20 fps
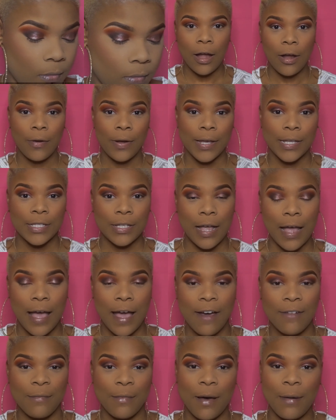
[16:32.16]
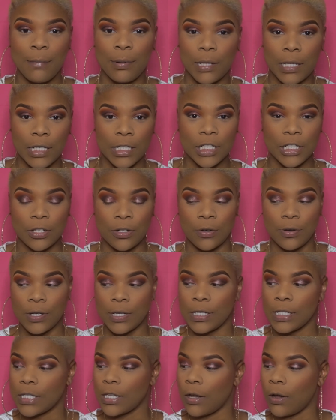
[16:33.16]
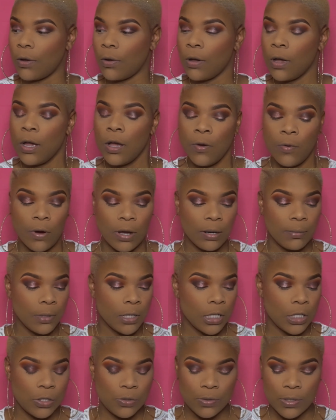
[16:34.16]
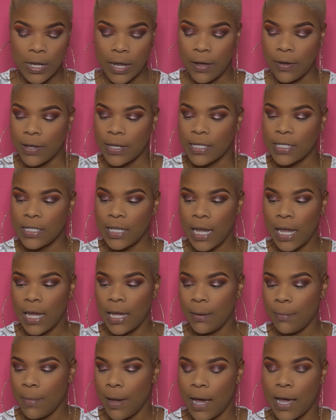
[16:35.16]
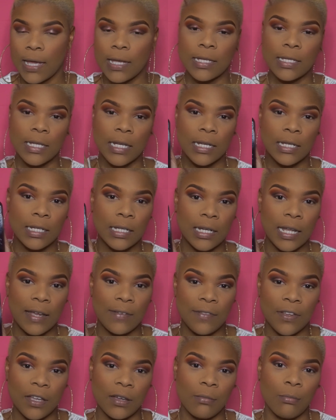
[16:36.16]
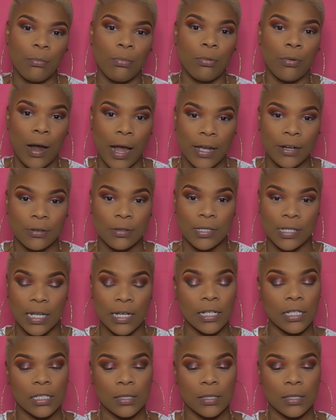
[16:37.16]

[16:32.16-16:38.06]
Alright, so I have my blush on. So what I'm going to do now is take my Scandinavia Bridal Setting